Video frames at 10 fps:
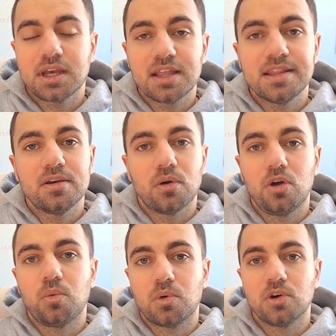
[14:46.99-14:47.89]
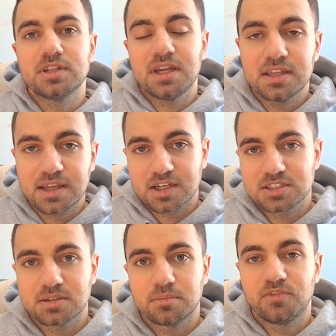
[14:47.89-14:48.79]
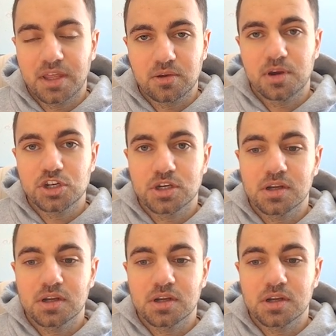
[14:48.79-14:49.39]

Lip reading: and the all world index valuation.